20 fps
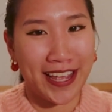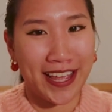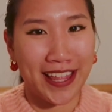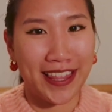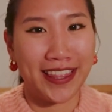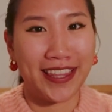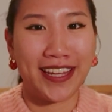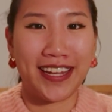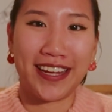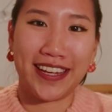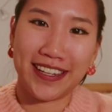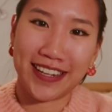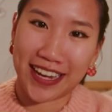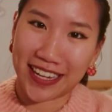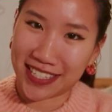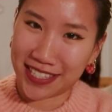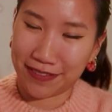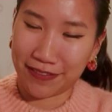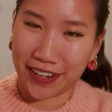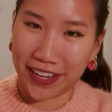in the
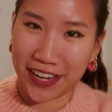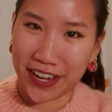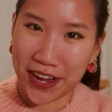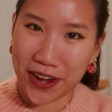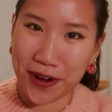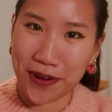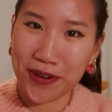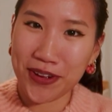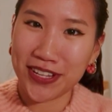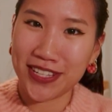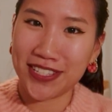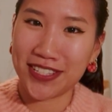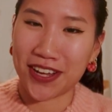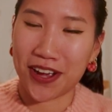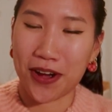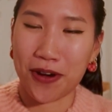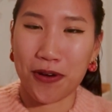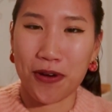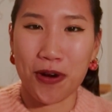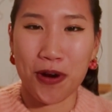next video,
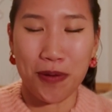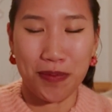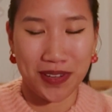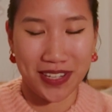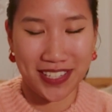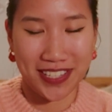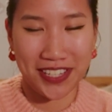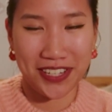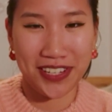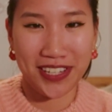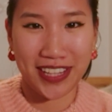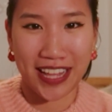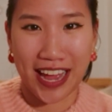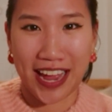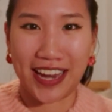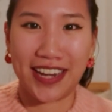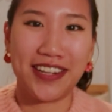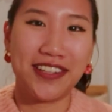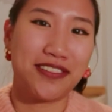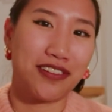so hope to see you
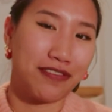then.